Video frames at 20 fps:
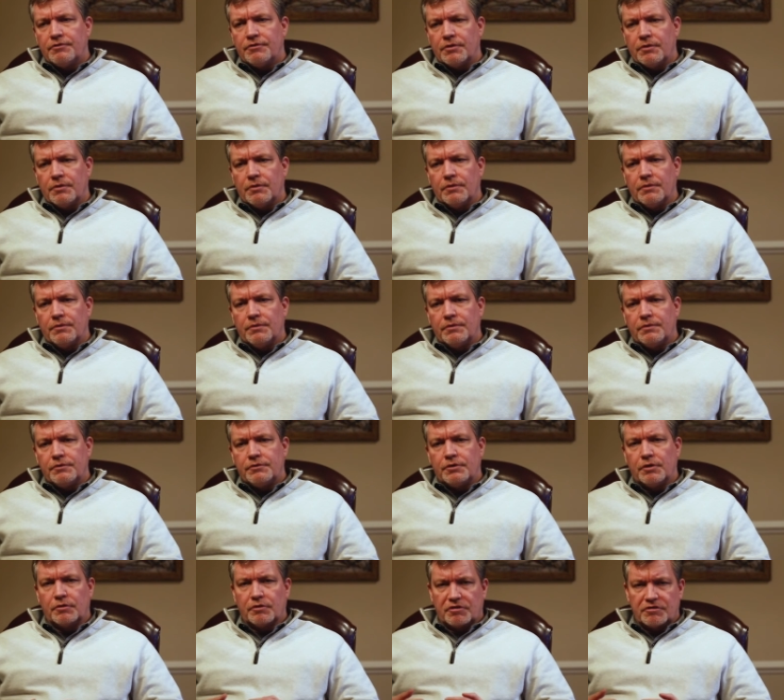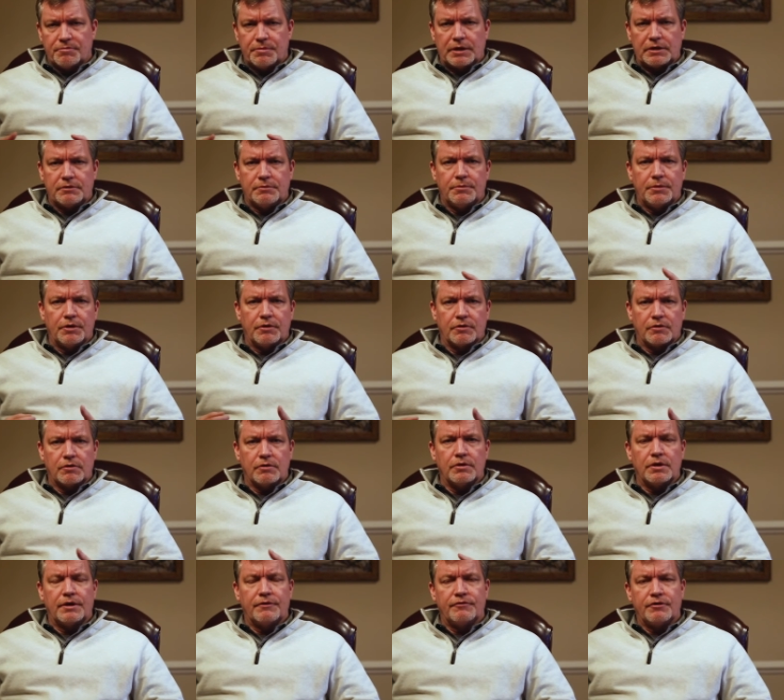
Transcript: So don't expect a miracle